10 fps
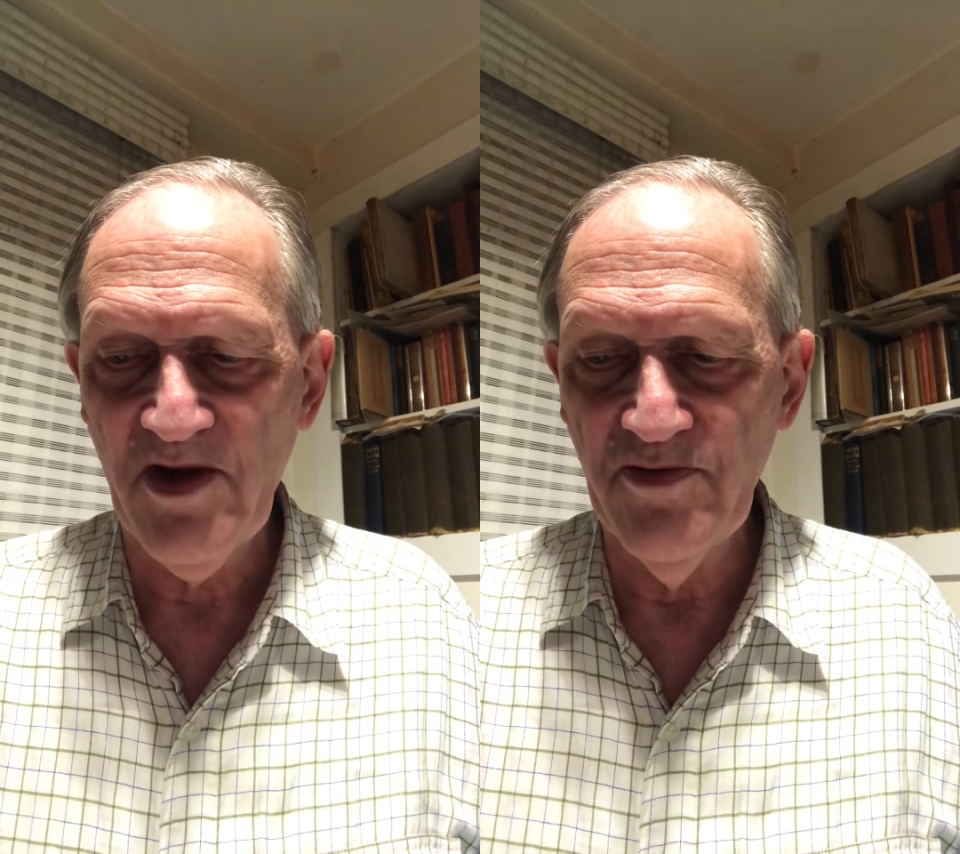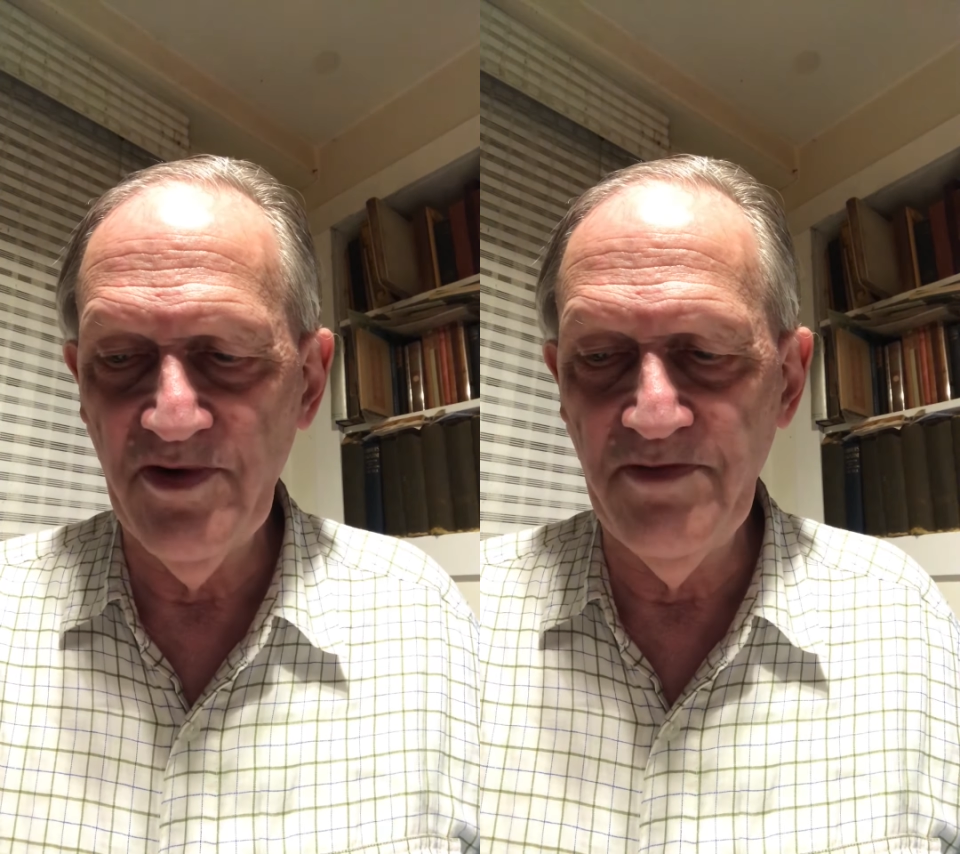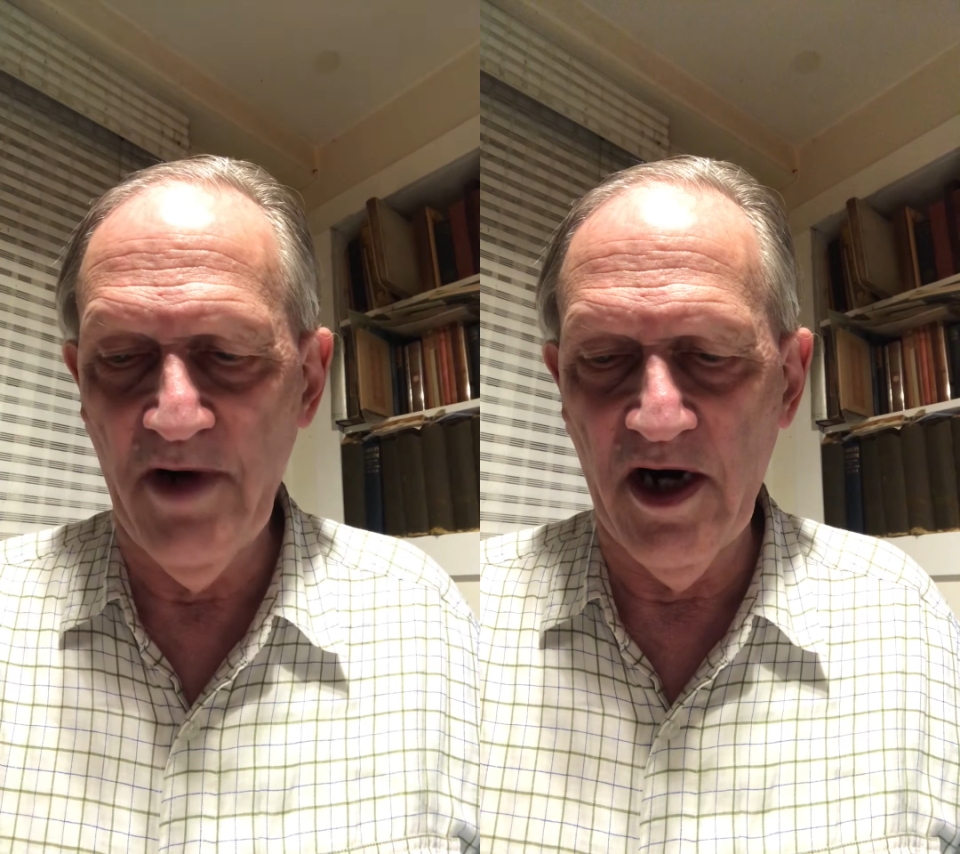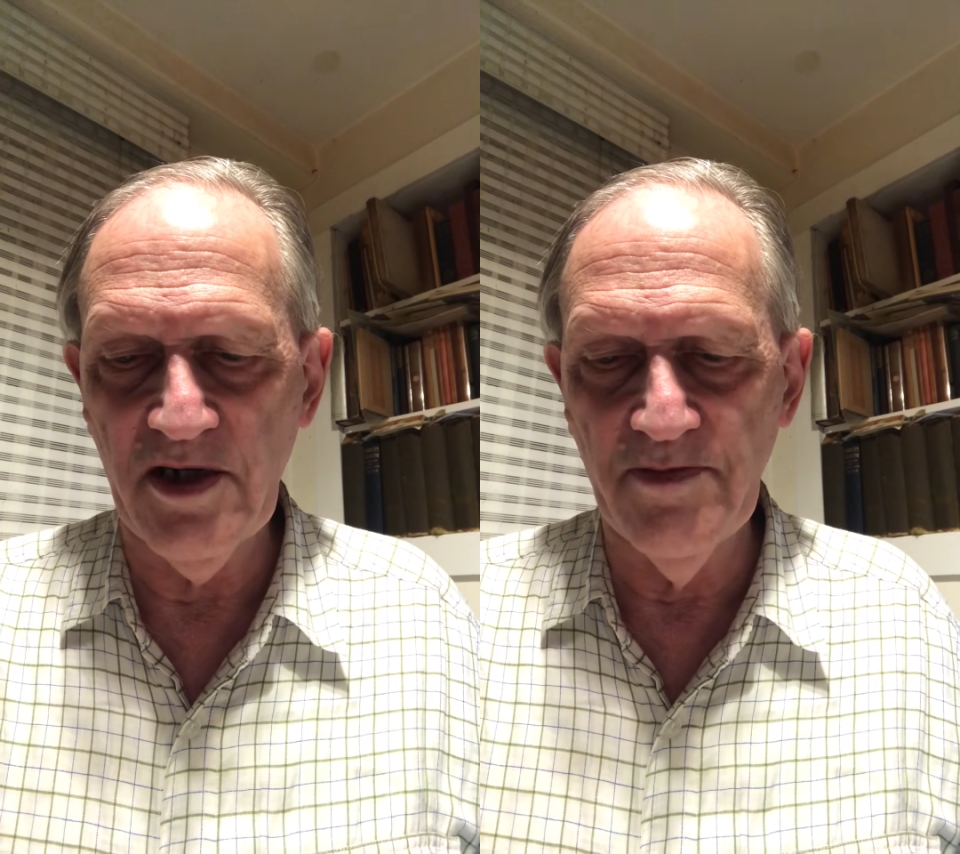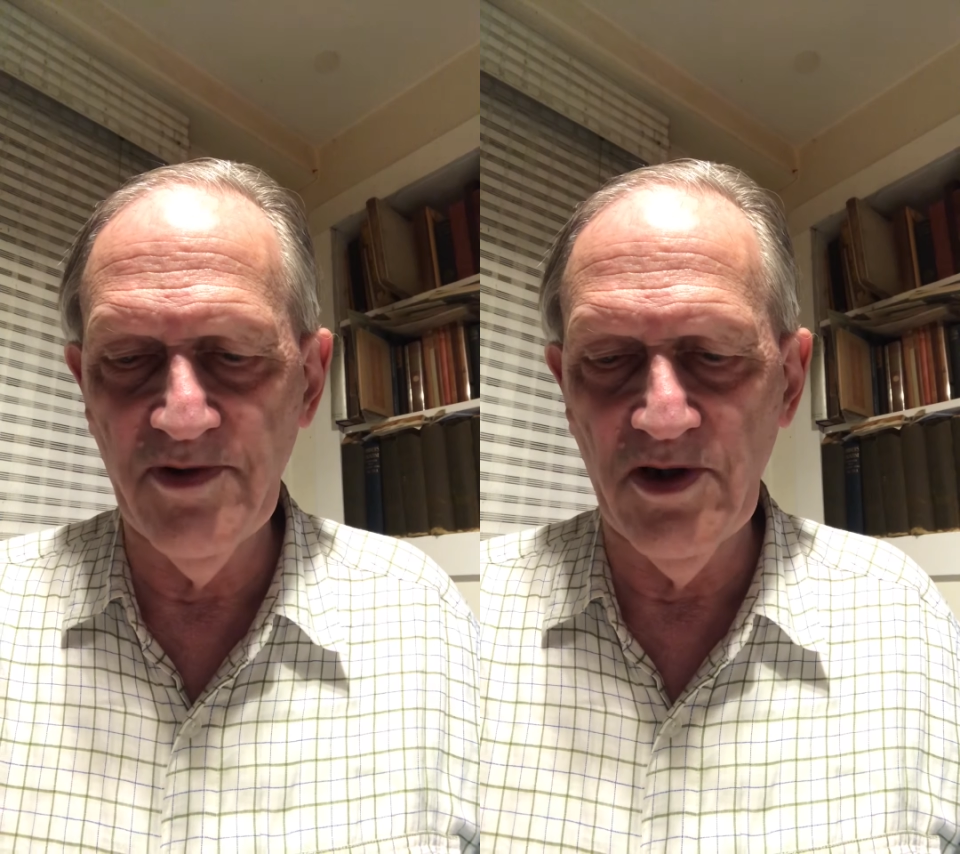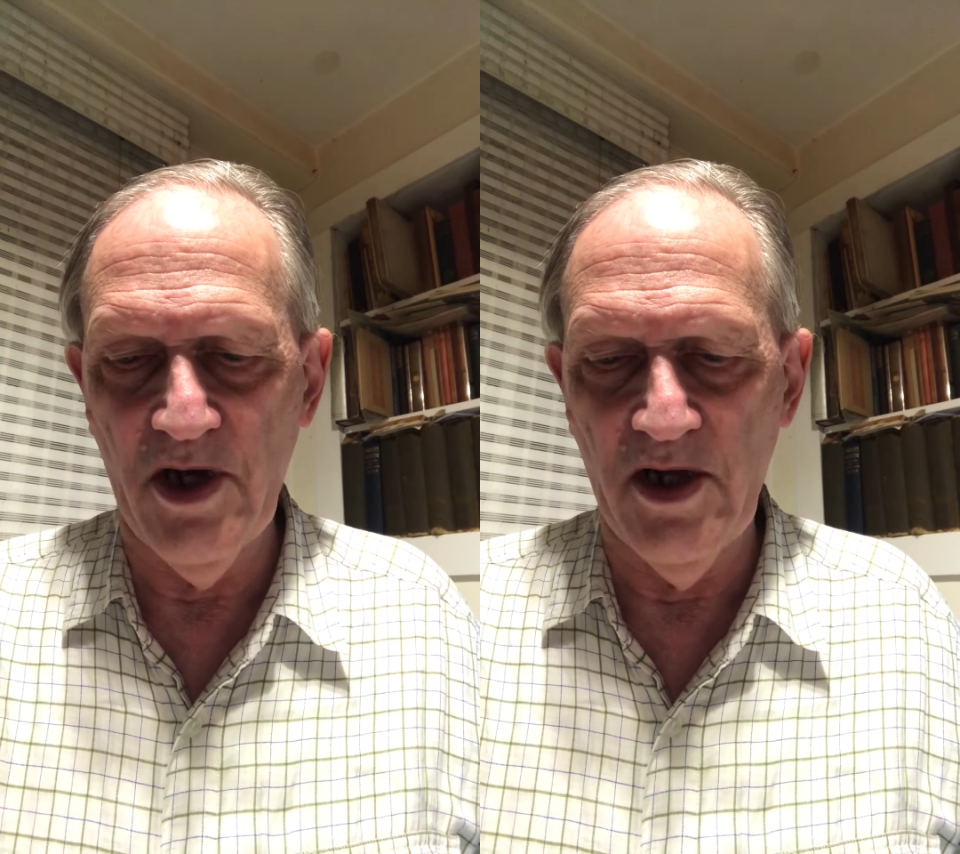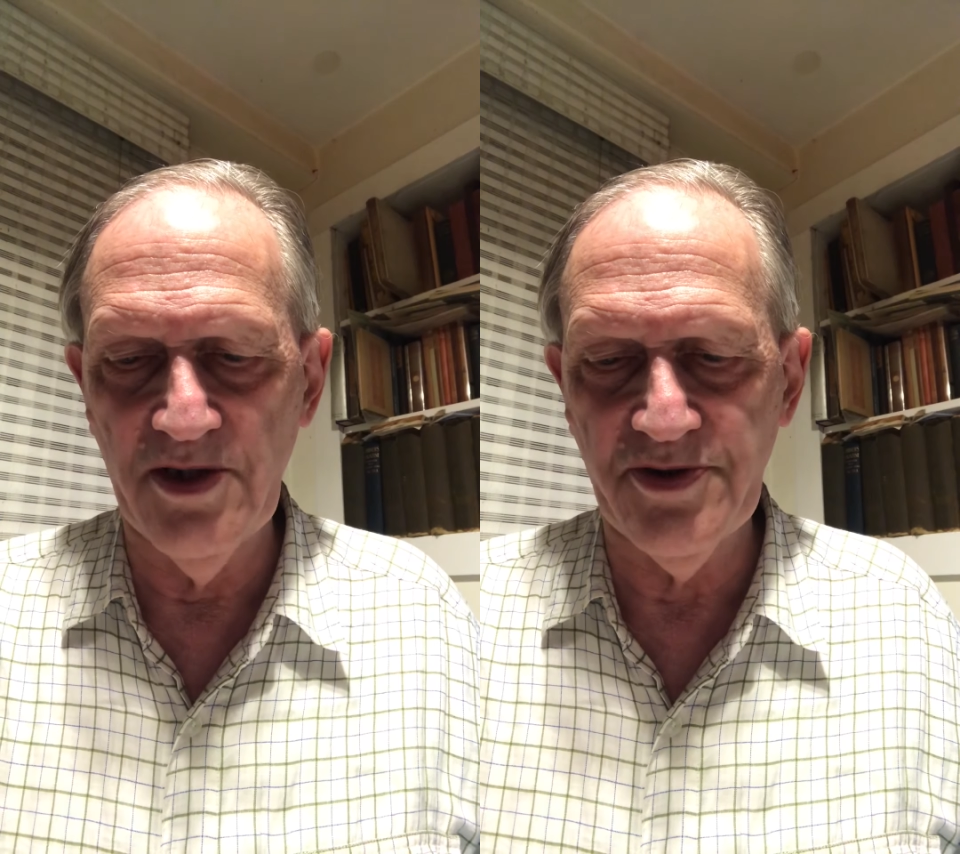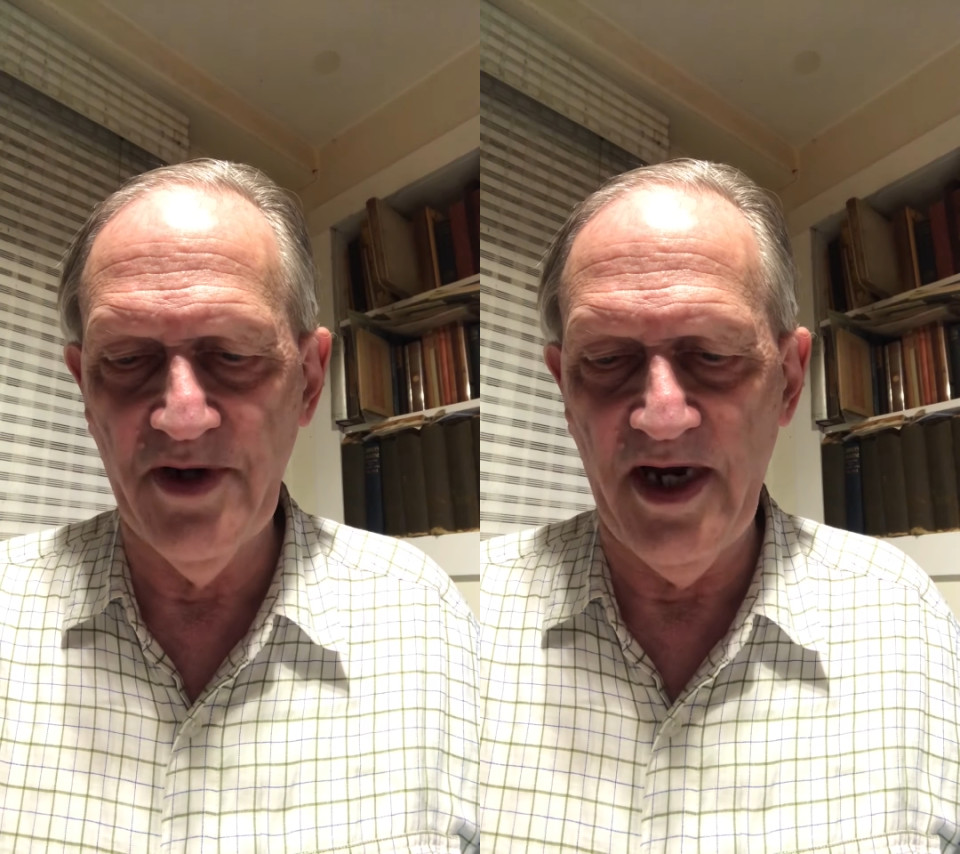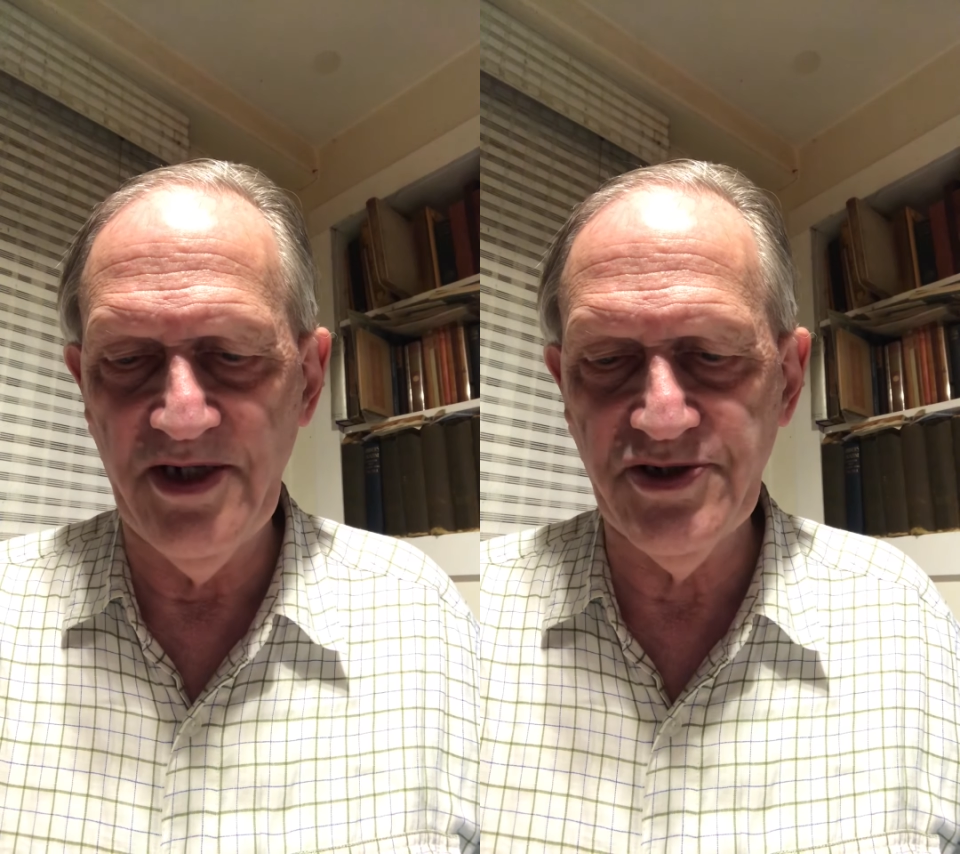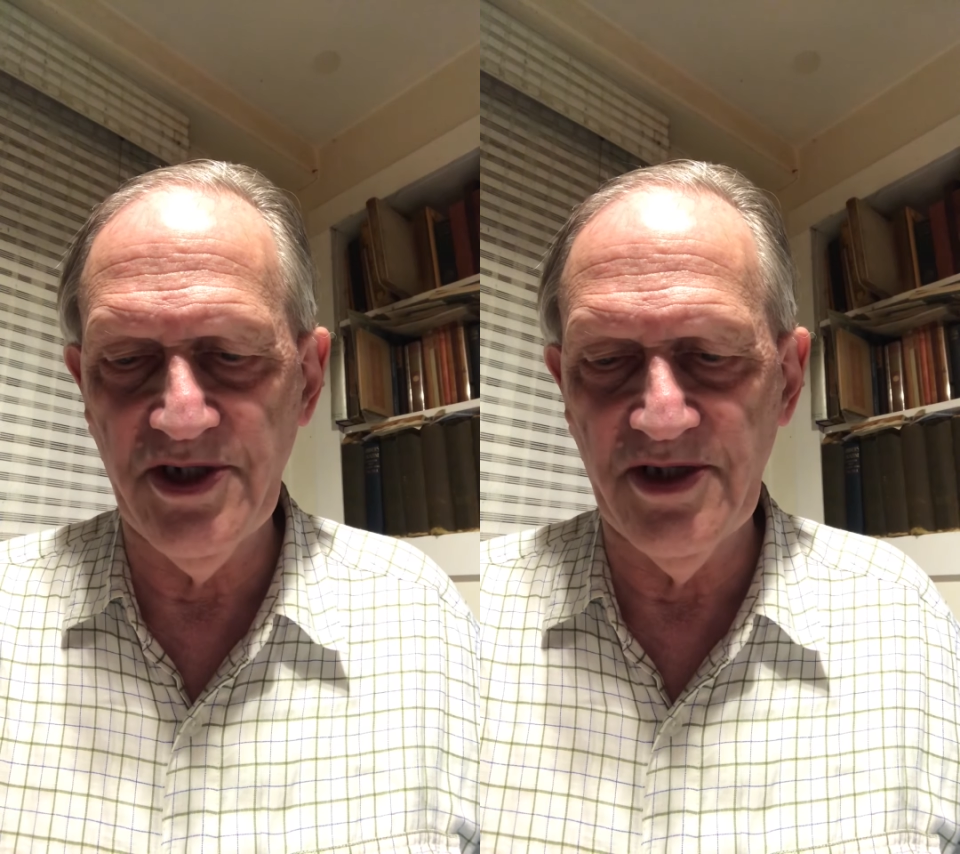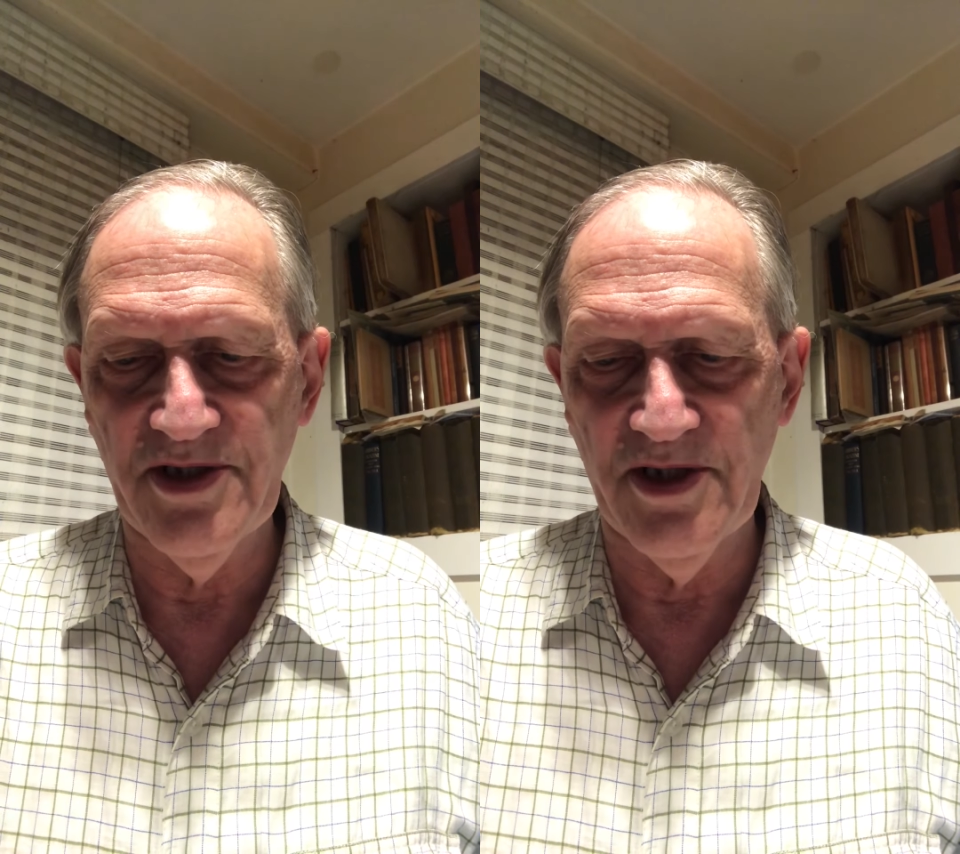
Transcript: remarkable alteration in the